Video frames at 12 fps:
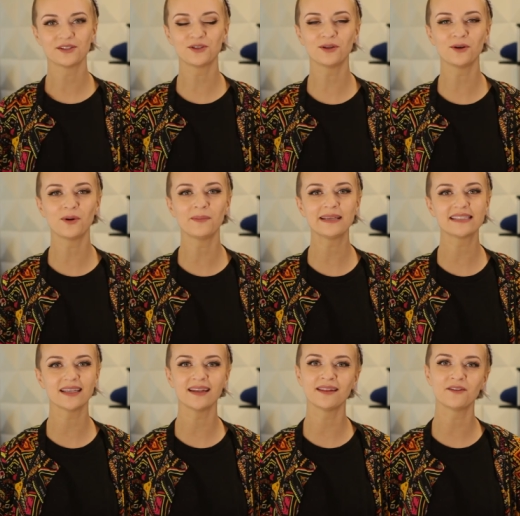Sulu will be
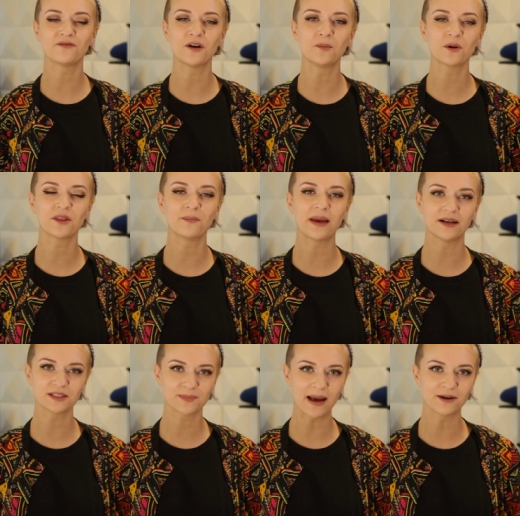seen in the film with a
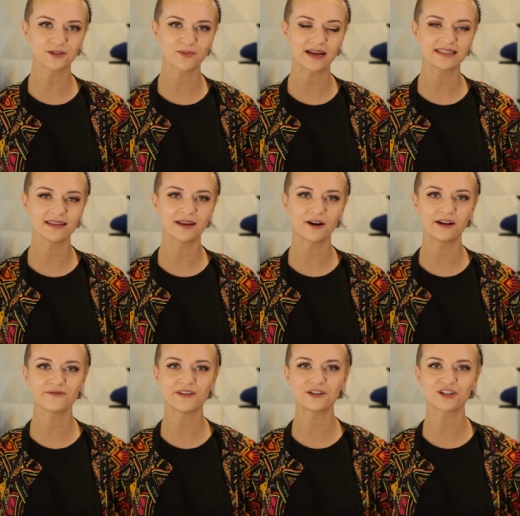male spouse raising their infant